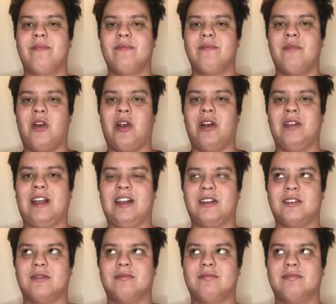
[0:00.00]
very like
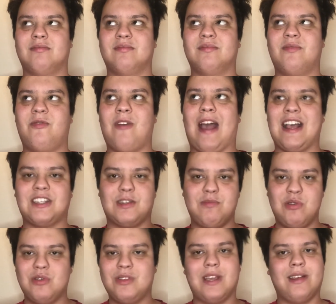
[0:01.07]
fast
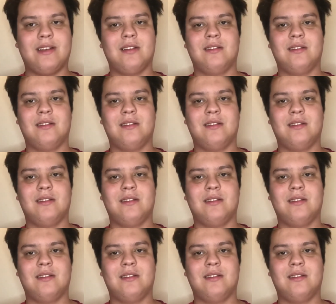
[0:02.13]
music,